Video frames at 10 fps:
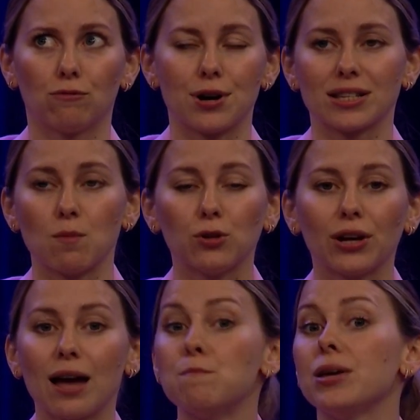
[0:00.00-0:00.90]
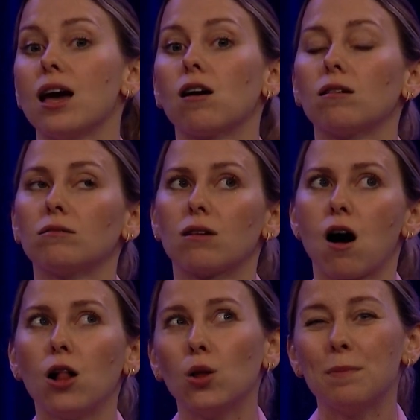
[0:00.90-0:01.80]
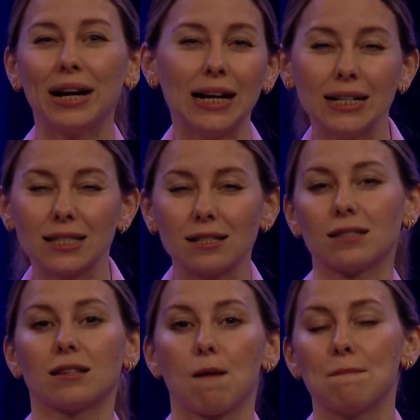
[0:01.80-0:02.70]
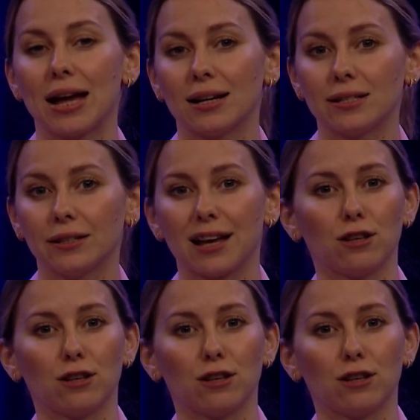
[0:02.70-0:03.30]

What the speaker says: example, you can be a columnist in some magazine